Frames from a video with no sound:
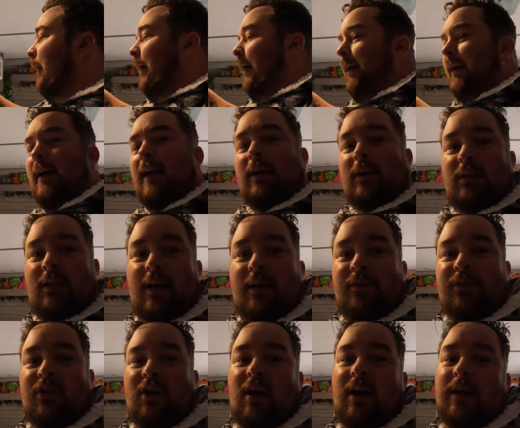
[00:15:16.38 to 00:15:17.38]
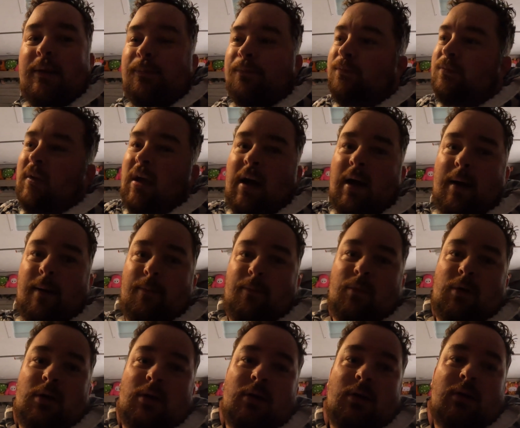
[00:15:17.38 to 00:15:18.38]
I got gloves on.
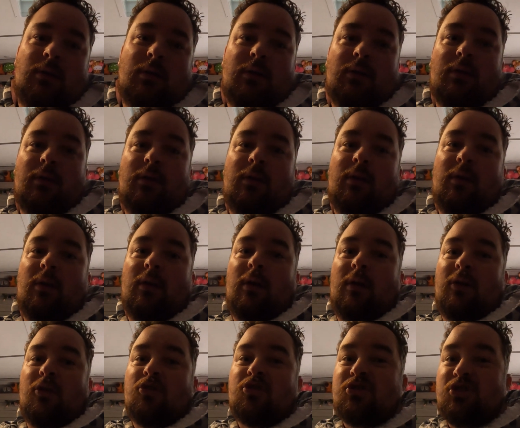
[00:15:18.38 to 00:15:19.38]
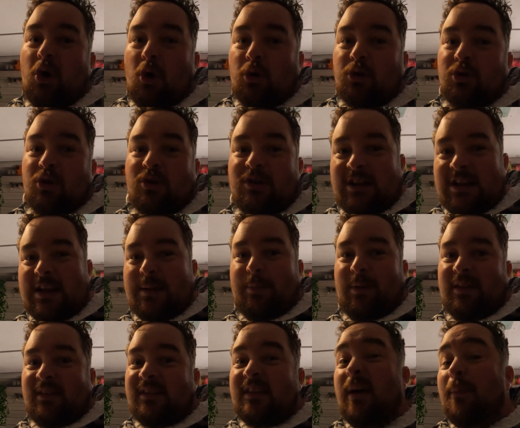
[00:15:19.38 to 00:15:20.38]
I'm shoulder deep
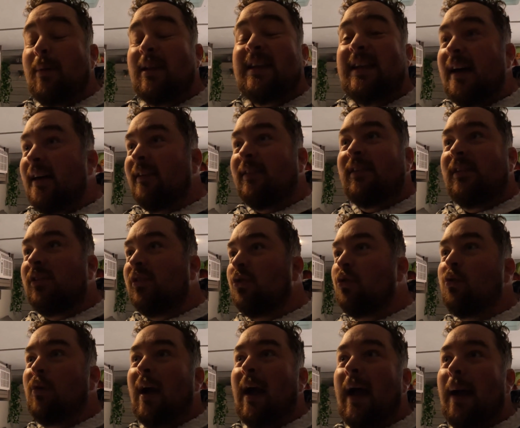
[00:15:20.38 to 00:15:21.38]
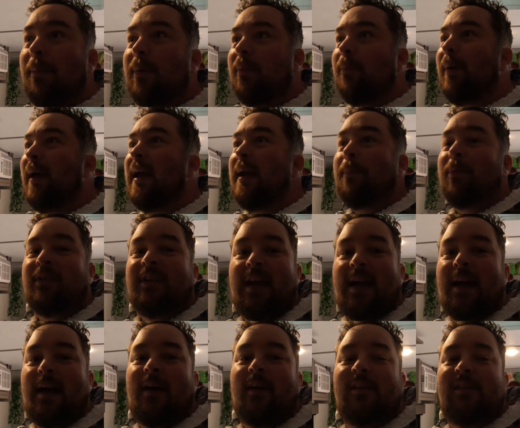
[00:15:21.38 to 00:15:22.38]
in somebody else's crap and paper
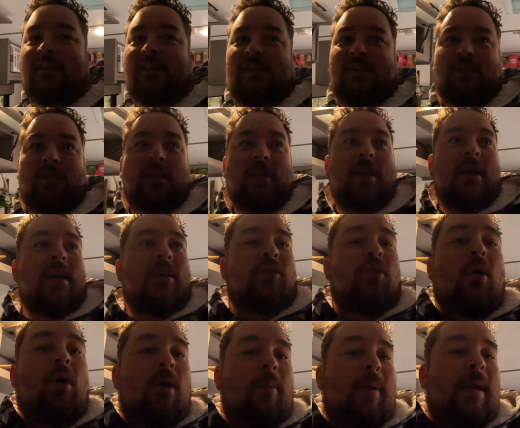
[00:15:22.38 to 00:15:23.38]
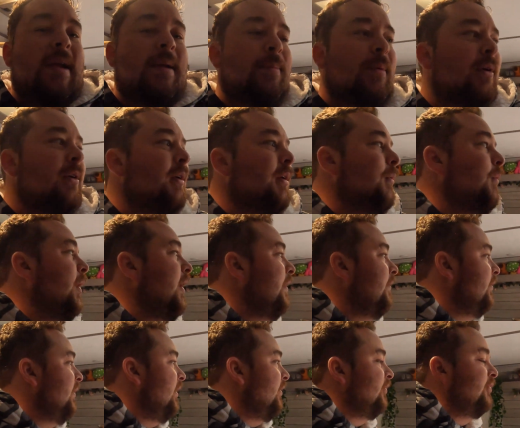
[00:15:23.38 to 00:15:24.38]
towels and toilet paper and
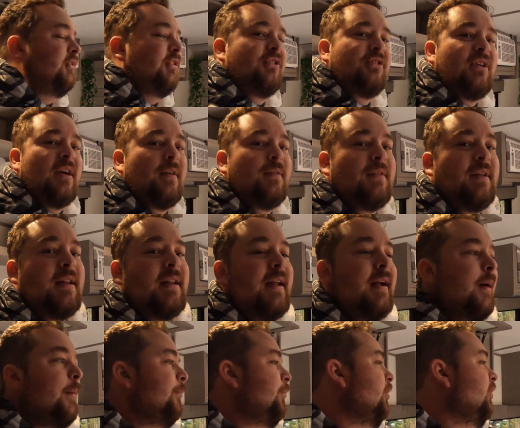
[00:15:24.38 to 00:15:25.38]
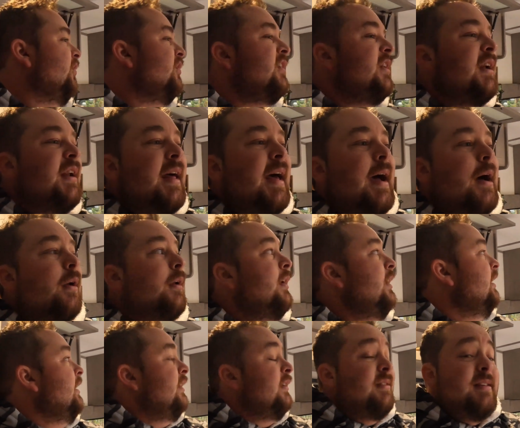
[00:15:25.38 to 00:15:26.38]
whatever else she shoved in there. I'm pulling it out.
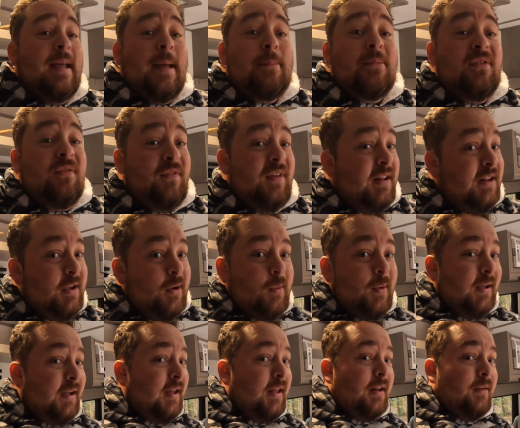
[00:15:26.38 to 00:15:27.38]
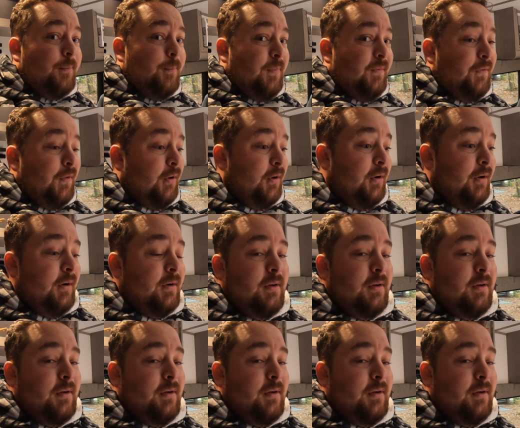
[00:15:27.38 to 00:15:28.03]
Sam's videoing it for...